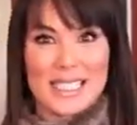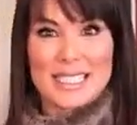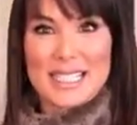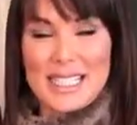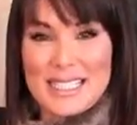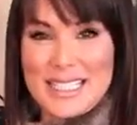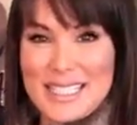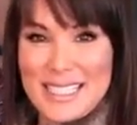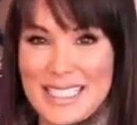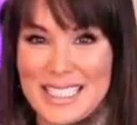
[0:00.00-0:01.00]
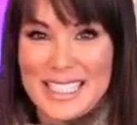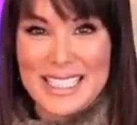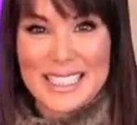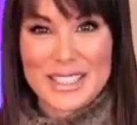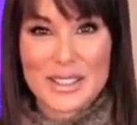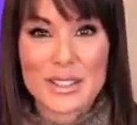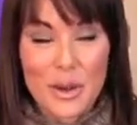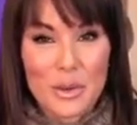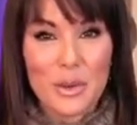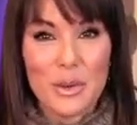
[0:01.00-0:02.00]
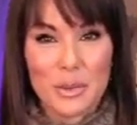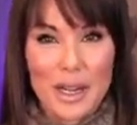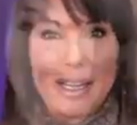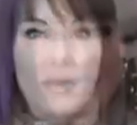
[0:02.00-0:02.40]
is this? So cool, right?